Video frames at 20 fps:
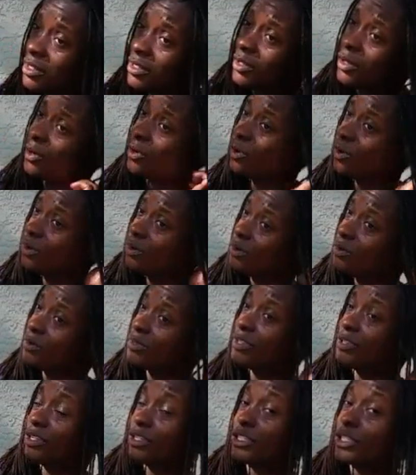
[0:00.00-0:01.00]
you know,
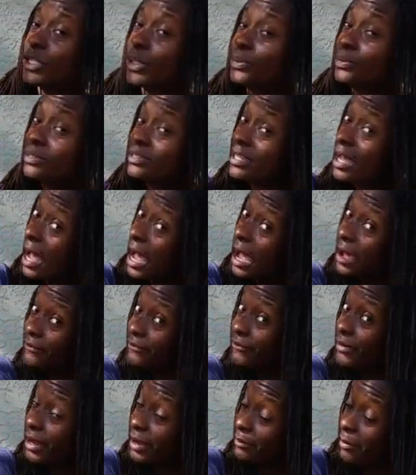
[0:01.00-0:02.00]
within a certain time
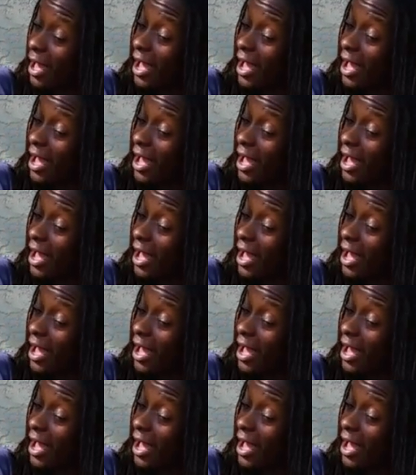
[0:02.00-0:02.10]
frame.